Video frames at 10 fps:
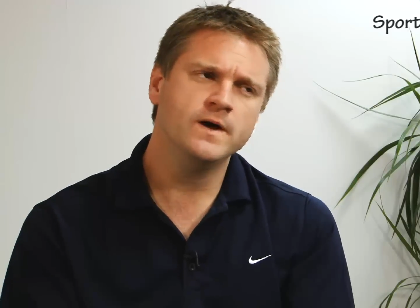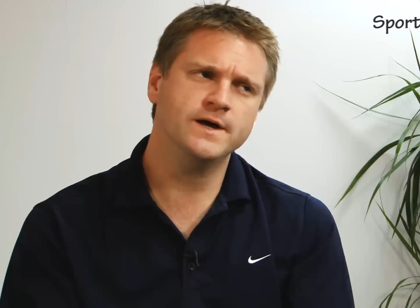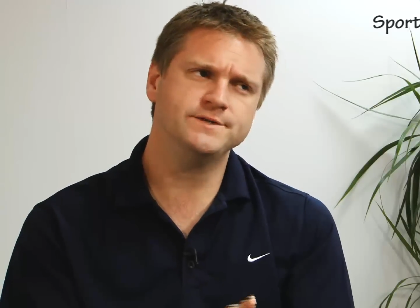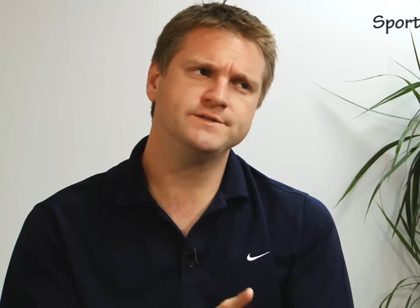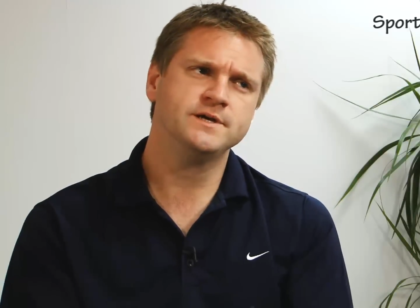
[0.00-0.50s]

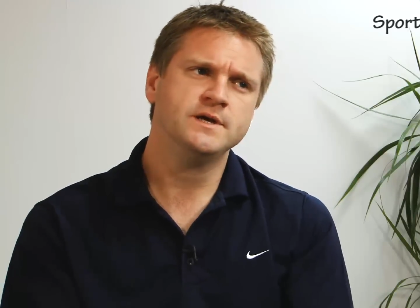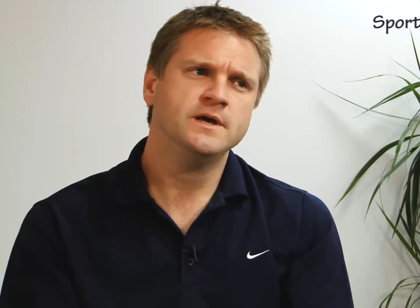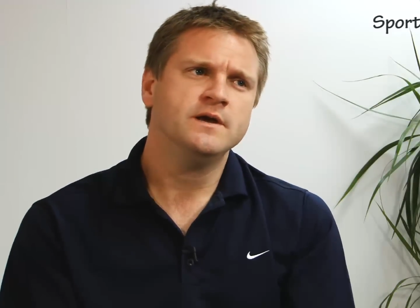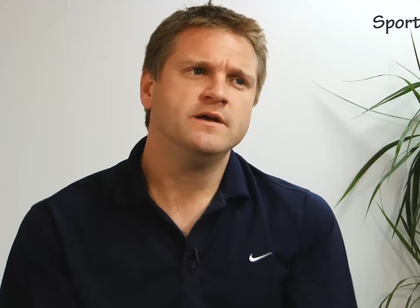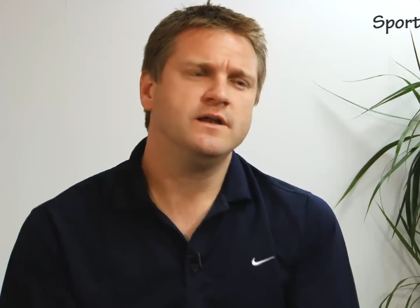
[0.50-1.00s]
And
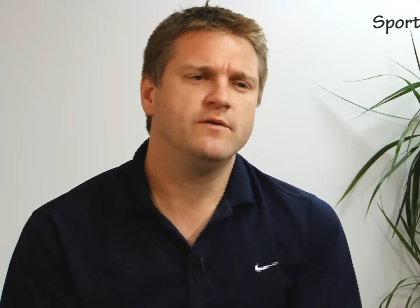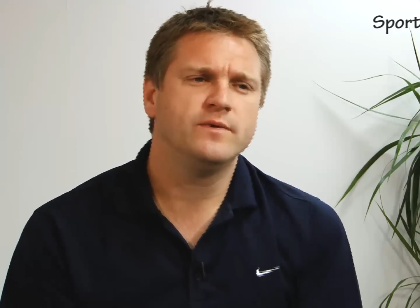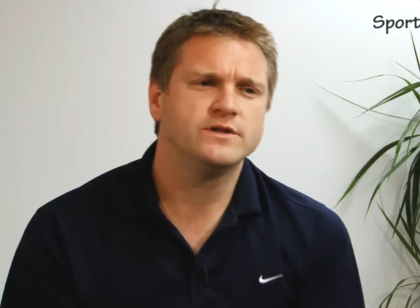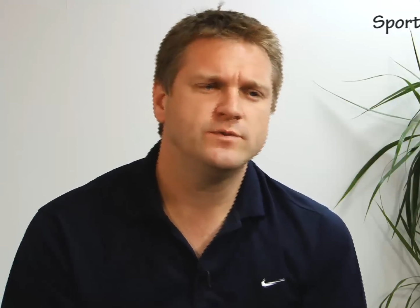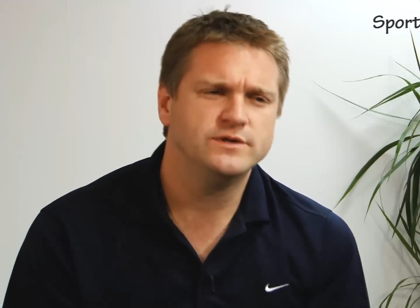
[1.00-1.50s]
you know,
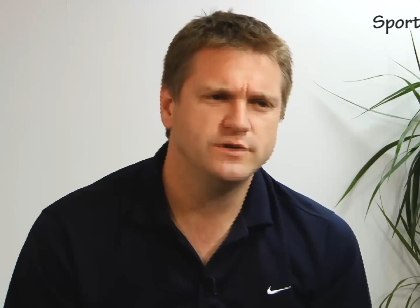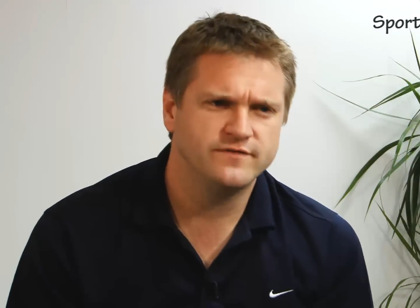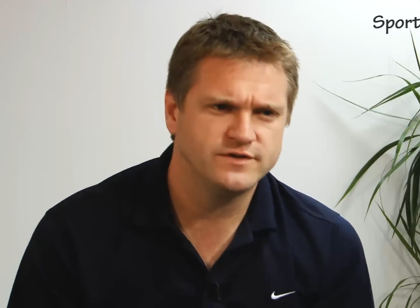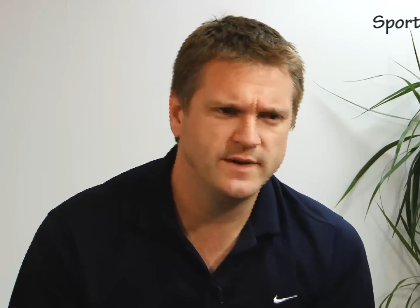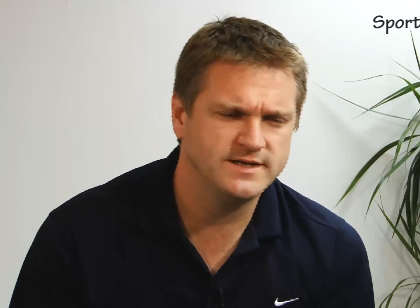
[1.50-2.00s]
we do it
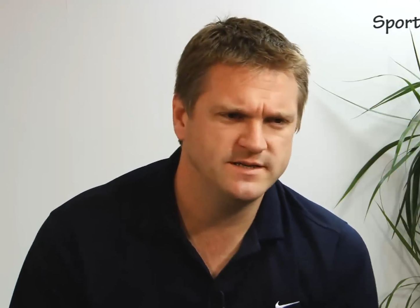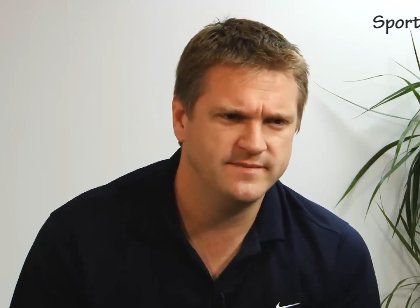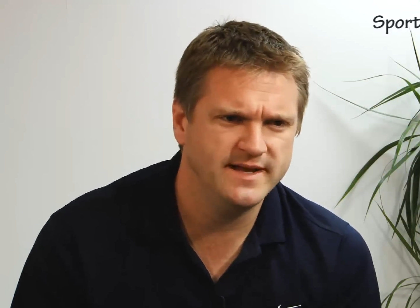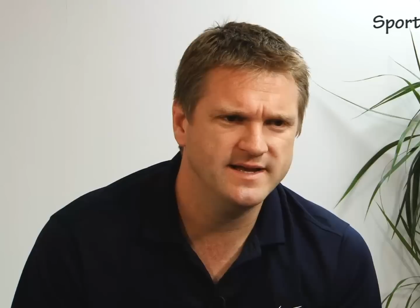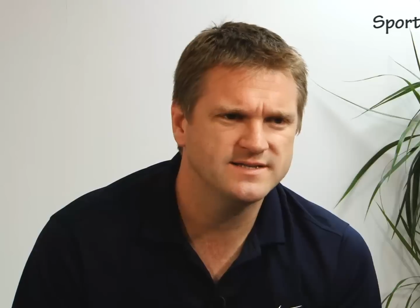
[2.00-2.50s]
for 20
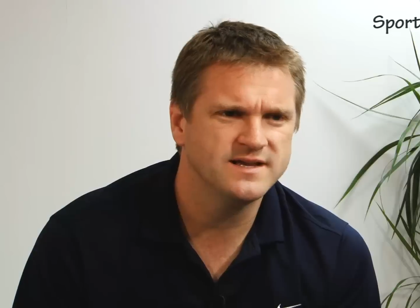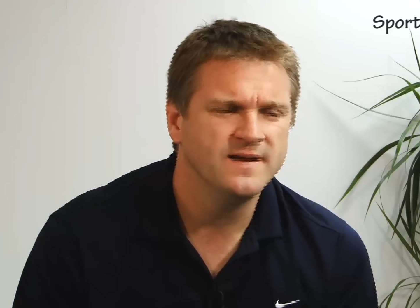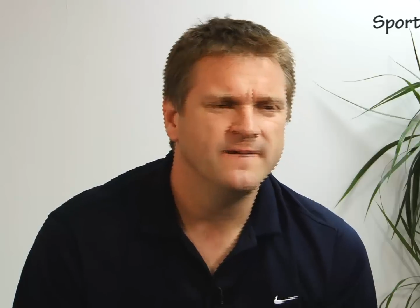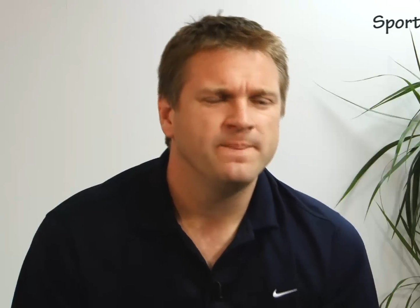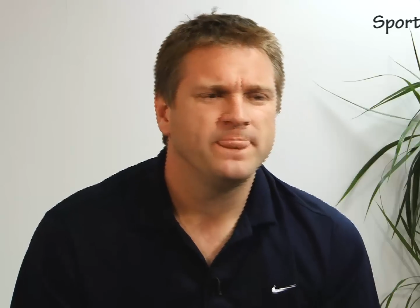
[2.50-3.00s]
minutes.
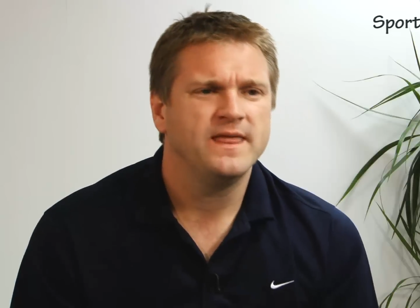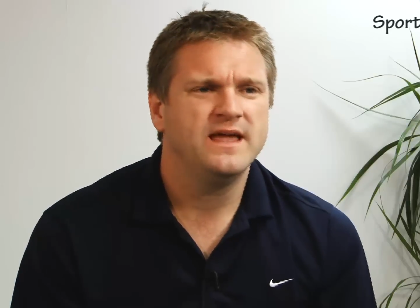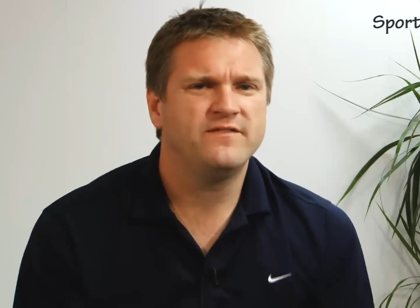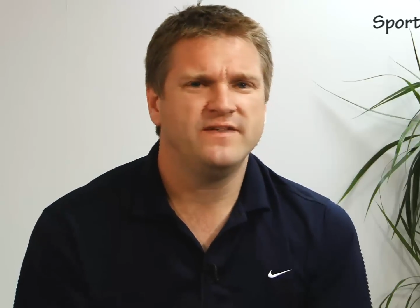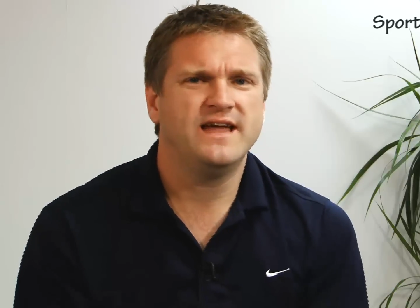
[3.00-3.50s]

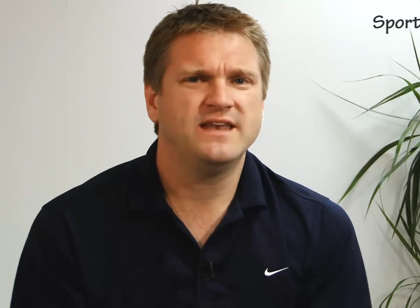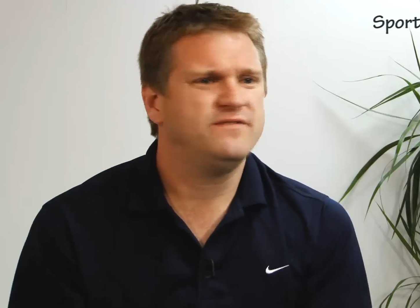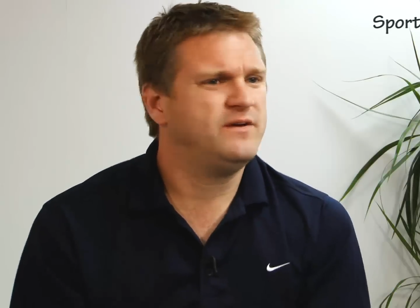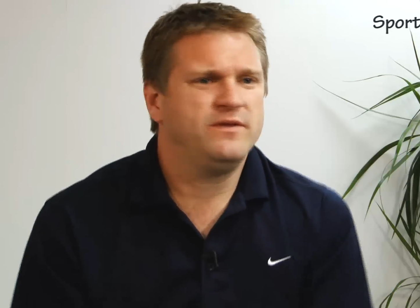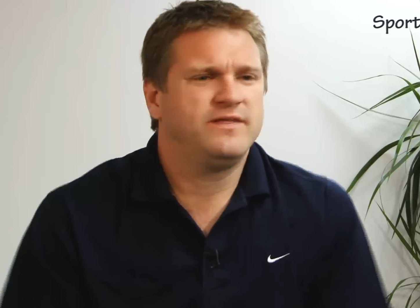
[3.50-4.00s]
If at the end
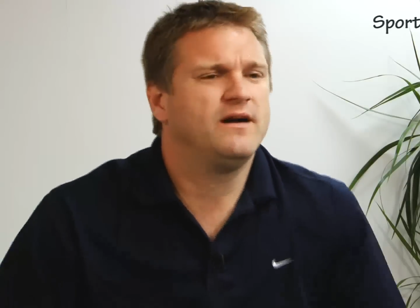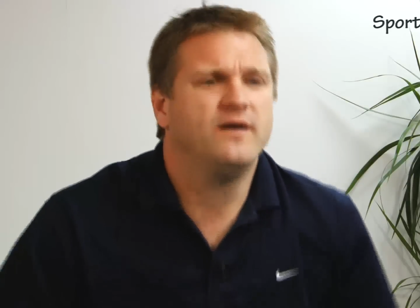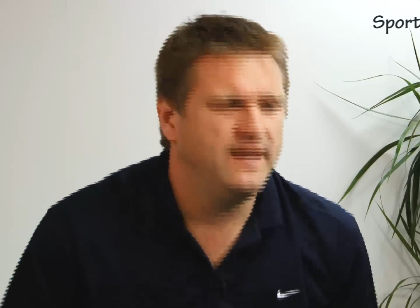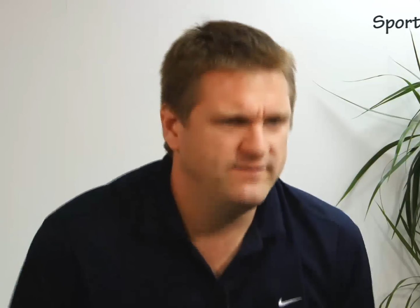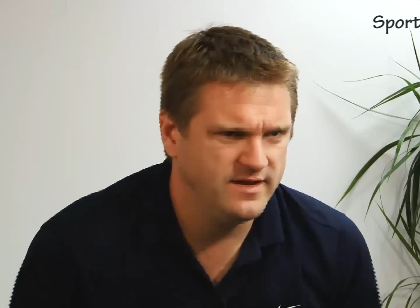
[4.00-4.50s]
of it we think, oh,
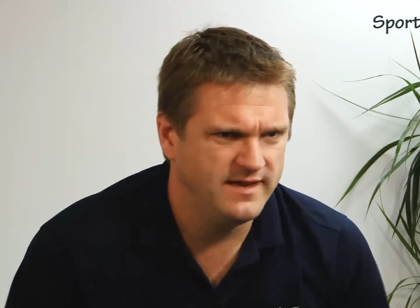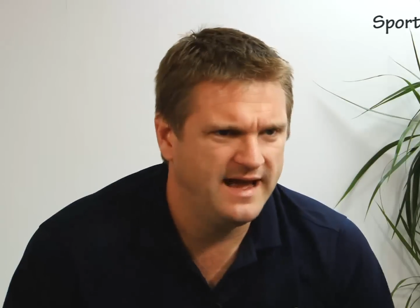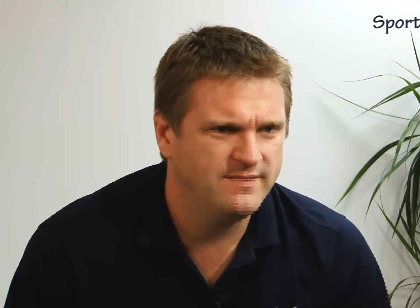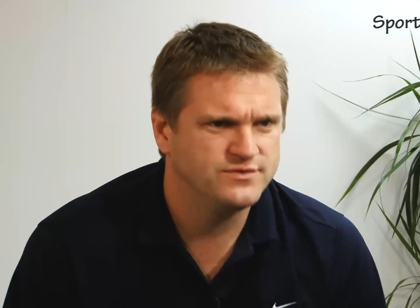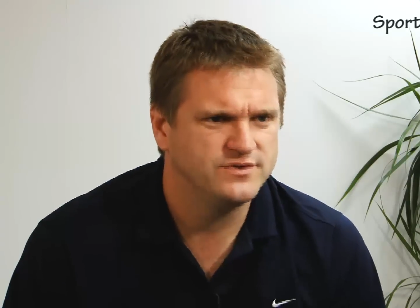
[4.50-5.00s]
they haven't done the
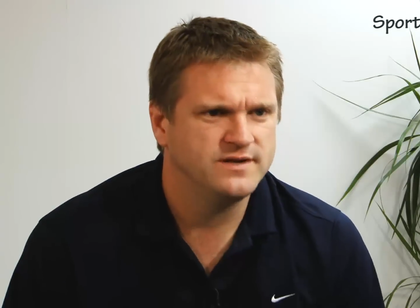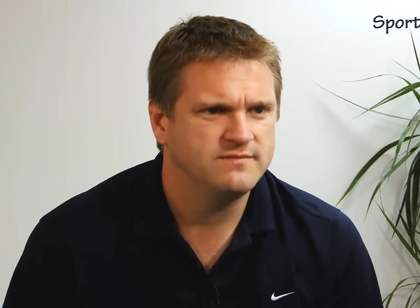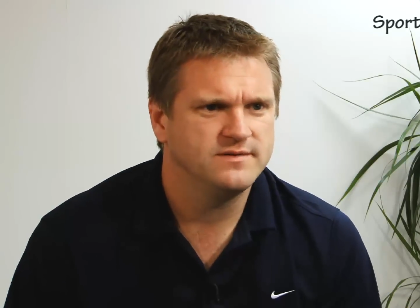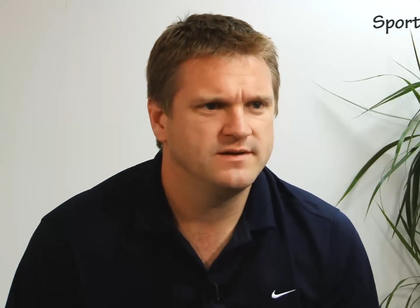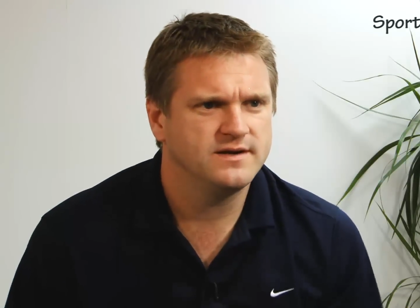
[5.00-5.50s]
hamstring,
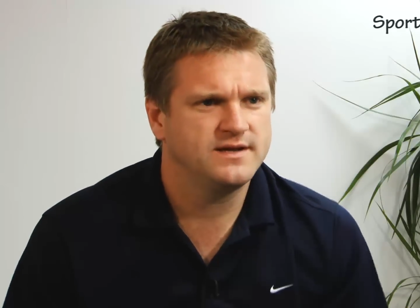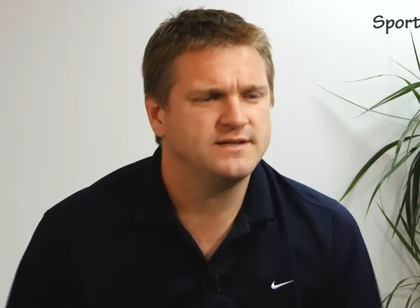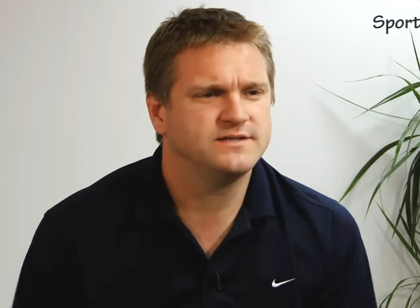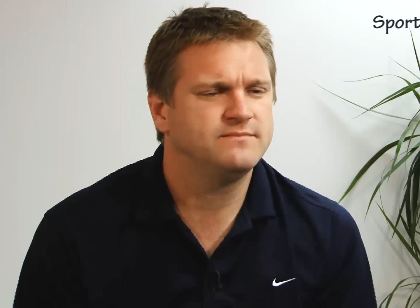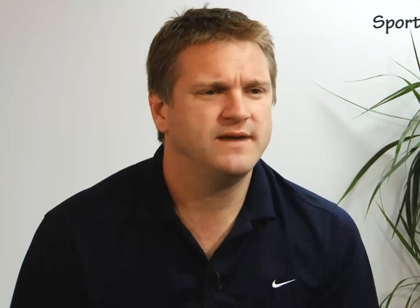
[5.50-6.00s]
okay,
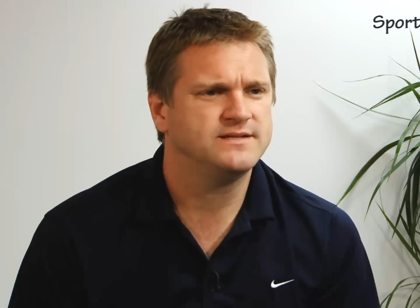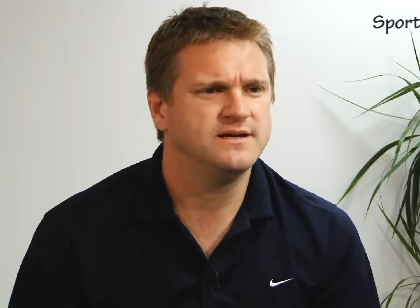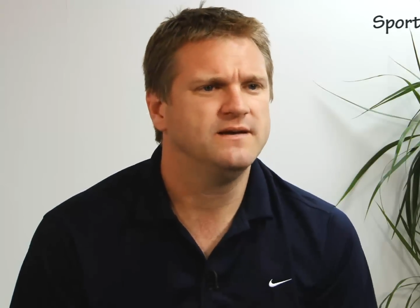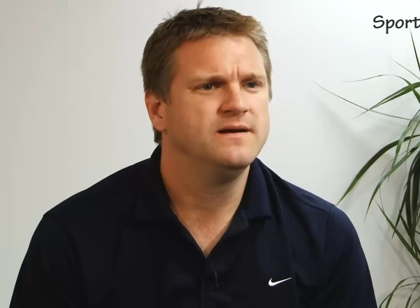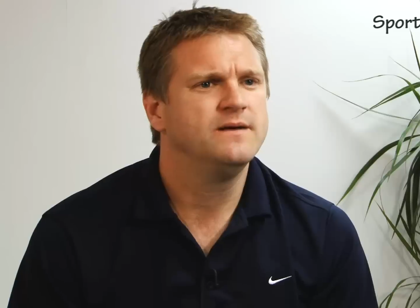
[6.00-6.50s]
doesn't
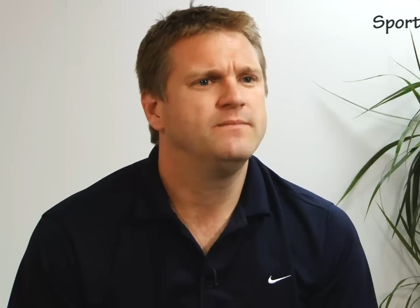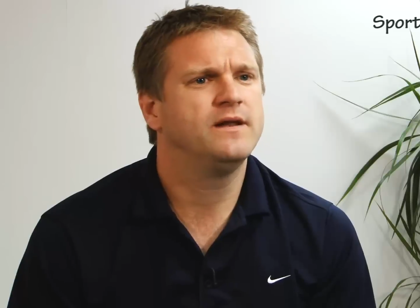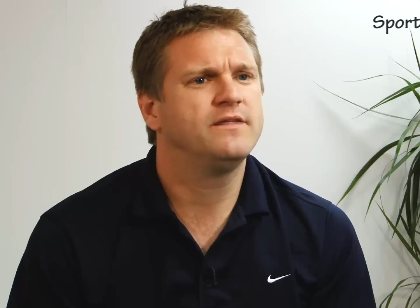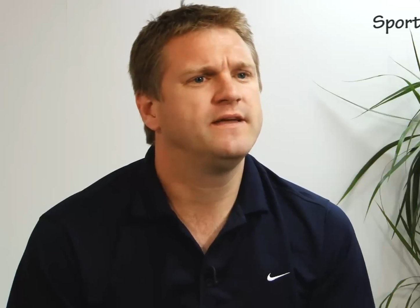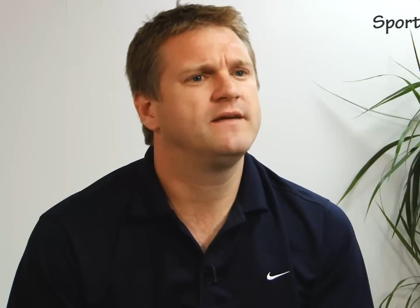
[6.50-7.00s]
matter. But
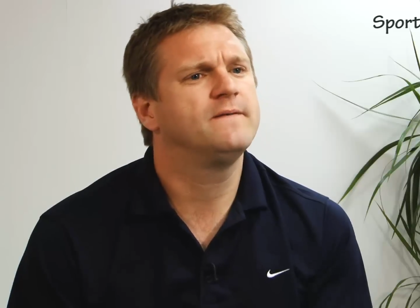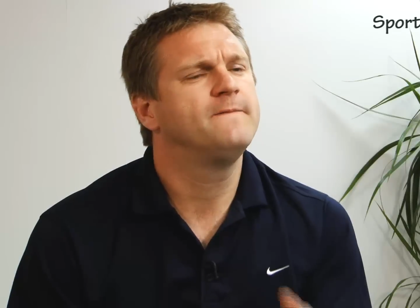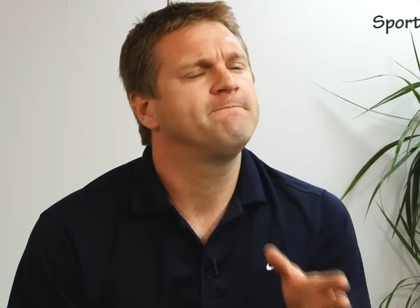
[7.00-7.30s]
I think